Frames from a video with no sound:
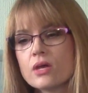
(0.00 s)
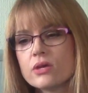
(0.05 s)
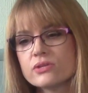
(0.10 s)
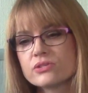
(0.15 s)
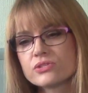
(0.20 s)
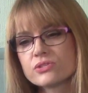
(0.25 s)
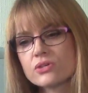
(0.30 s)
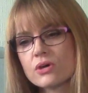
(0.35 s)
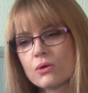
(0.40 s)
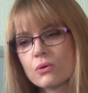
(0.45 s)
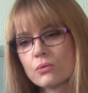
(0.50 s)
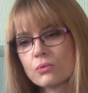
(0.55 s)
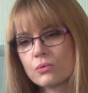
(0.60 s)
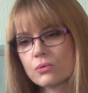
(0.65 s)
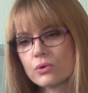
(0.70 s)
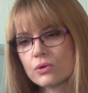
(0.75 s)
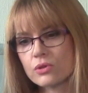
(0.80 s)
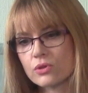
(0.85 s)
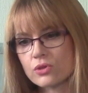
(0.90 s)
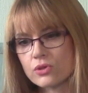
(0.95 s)

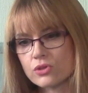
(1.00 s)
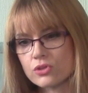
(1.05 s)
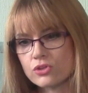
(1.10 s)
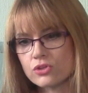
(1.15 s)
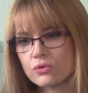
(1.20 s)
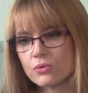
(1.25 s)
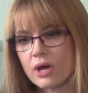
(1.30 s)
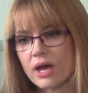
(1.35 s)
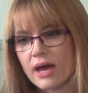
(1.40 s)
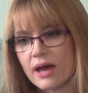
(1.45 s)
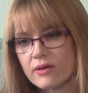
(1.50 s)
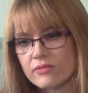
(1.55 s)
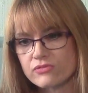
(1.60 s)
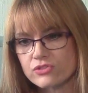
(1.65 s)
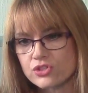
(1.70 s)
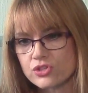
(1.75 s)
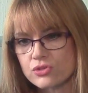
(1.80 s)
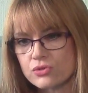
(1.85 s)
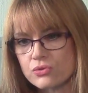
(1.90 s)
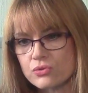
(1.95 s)
So you have
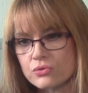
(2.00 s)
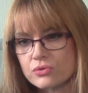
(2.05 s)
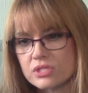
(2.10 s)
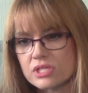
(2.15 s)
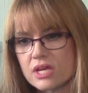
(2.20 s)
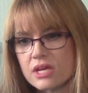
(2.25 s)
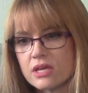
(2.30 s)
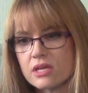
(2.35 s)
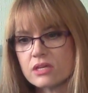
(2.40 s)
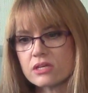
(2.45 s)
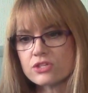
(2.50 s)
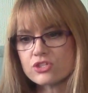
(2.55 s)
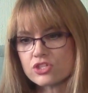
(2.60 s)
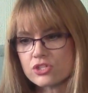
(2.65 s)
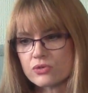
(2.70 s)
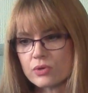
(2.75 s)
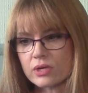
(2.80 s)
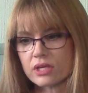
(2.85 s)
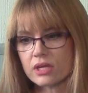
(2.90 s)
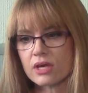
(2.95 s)
to take
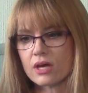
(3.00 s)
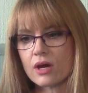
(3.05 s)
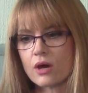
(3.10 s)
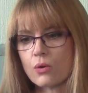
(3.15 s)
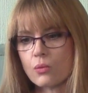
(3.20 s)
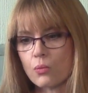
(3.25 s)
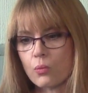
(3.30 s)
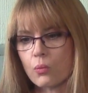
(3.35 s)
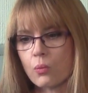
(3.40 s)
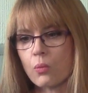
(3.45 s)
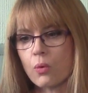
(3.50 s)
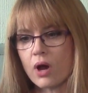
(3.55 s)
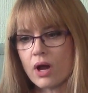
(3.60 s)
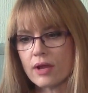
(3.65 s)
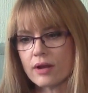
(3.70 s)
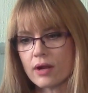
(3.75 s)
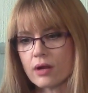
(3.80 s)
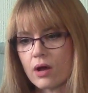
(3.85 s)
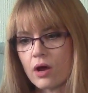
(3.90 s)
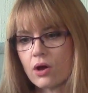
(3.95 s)
into account,
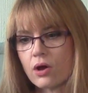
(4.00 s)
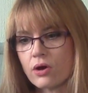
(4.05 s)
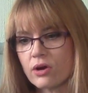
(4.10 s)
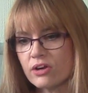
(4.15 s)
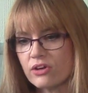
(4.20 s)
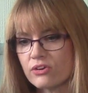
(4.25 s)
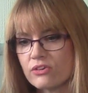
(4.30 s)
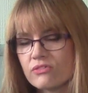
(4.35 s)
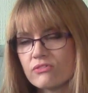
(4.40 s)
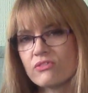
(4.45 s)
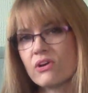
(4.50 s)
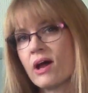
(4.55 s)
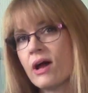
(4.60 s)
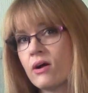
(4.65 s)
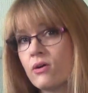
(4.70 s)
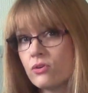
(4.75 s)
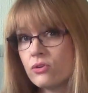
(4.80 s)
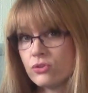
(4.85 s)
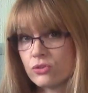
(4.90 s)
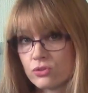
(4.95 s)
what are your
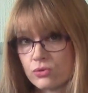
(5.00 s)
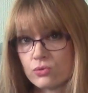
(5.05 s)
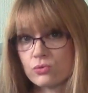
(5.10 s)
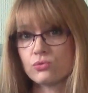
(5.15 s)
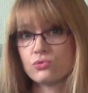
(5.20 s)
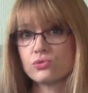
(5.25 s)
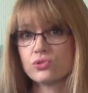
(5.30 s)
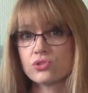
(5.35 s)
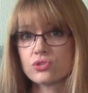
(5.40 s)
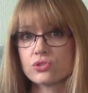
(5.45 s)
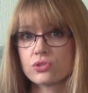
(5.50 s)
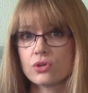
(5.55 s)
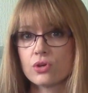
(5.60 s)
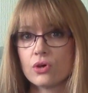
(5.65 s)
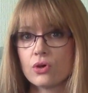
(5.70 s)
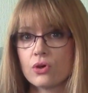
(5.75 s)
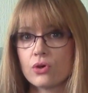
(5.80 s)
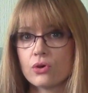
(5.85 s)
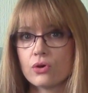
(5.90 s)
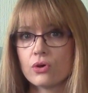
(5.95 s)
values
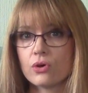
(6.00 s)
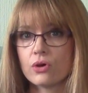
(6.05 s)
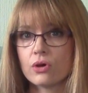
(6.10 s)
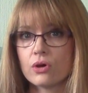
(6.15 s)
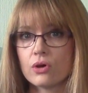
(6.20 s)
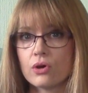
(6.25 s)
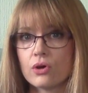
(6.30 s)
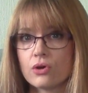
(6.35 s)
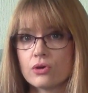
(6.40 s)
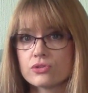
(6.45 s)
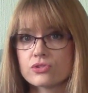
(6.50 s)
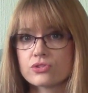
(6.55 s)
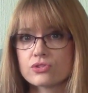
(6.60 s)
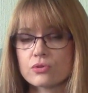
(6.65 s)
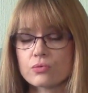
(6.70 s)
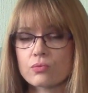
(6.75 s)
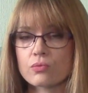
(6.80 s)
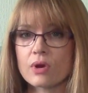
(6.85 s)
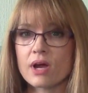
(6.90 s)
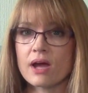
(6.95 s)

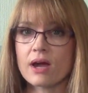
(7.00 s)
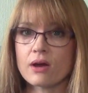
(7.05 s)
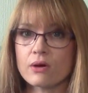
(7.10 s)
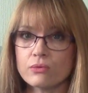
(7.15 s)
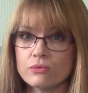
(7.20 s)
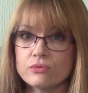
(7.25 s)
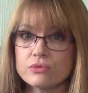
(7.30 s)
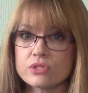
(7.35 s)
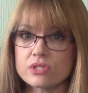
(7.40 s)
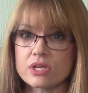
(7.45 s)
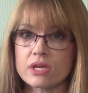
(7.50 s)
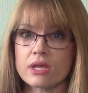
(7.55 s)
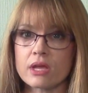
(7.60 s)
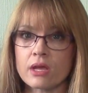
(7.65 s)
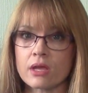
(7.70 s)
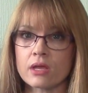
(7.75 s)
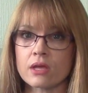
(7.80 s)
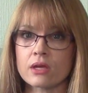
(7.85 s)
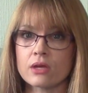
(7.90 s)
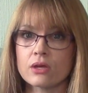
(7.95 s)

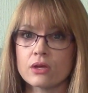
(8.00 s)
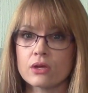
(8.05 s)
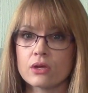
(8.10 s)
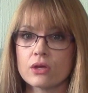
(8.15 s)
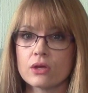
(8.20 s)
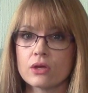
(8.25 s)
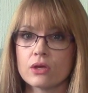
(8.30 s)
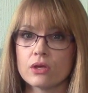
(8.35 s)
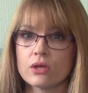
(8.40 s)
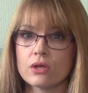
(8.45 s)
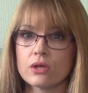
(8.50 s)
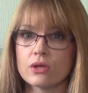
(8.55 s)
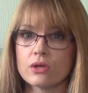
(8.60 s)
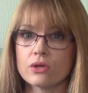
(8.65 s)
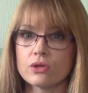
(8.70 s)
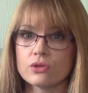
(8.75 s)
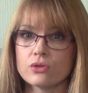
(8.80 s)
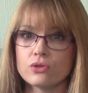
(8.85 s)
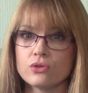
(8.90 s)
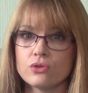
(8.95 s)
surrounding
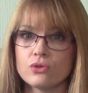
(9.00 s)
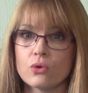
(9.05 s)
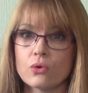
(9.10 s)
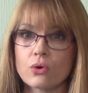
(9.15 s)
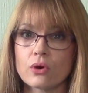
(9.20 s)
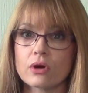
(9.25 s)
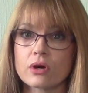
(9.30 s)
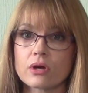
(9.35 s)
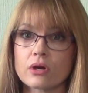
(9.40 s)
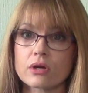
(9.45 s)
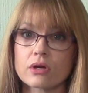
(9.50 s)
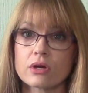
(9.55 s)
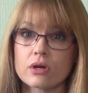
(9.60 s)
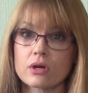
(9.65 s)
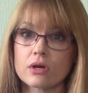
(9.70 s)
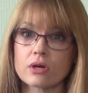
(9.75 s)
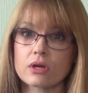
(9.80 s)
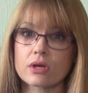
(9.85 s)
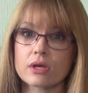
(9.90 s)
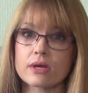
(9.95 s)
your
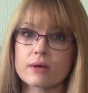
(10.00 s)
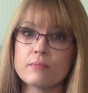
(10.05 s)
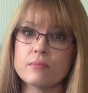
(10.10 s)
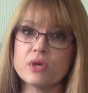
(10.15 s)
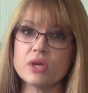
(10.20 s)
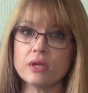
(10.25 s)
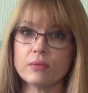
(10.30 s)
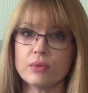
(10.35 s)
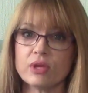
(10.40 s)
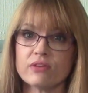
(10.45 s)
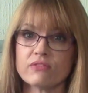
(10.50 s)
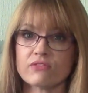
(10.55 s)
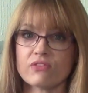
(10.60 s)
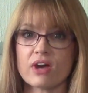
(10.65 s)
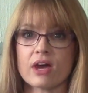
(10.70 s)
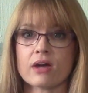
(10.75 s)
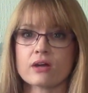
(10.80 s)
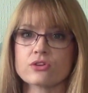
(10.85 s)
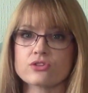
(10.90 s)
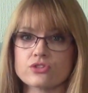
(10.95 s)
commitment
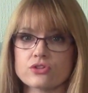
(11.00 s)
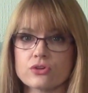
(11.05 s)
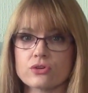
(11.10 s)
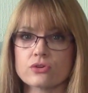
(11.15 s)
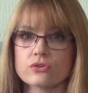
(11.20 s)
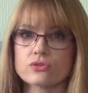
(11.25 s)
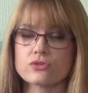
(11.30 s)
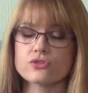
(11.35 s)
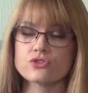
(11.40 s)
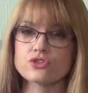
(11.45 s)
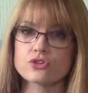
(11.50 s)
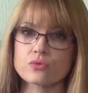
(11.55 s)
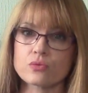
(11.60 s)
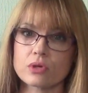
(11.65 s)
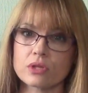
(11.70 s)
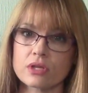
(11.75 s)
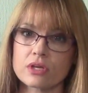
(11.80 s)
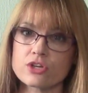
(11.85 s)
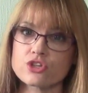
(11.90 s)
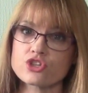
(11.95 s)
factor to
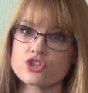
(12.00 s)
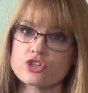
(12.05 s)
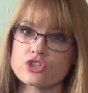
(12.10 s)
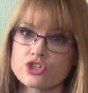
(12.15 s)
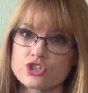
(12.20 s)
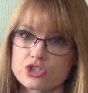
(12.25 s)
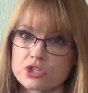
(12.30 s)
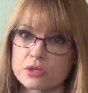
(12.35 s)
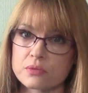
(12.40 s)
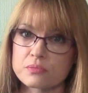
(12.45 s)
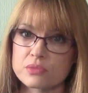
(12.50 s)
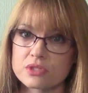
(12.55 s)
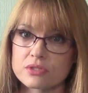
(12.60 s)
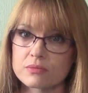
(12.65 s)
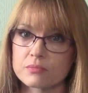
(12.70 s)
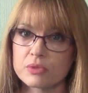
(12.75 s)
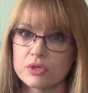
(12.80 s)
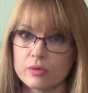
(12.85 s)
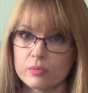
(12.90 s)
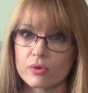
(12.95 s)
relationships,
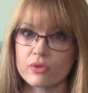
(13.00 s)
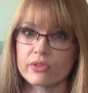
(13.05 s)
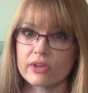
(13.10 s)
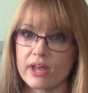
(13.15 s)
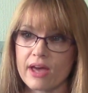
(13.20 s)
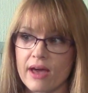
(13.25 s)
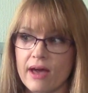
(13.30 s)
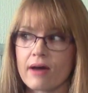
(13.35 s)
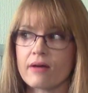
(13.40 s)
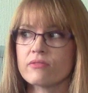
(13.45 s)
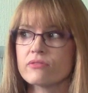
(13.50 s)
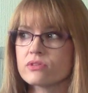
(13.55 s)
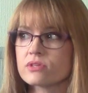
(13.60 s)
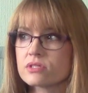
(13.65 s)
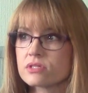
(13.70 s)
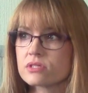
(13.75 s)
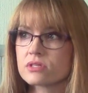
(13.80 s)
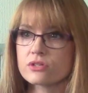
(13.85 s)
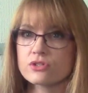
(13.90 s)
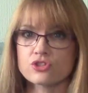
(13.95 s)
people that have
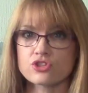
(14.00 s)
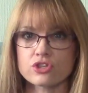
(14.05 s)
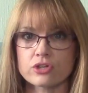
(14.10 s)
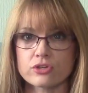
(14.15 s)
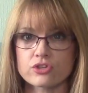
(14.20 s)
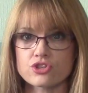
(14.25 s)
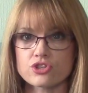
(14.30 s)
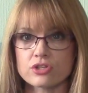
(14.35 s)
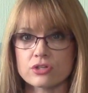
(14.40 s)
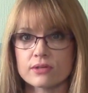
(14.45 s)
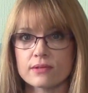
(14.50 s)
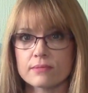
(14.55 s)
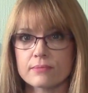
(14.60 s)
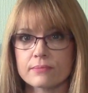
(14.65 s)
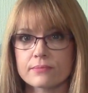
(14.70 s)
this conjunction?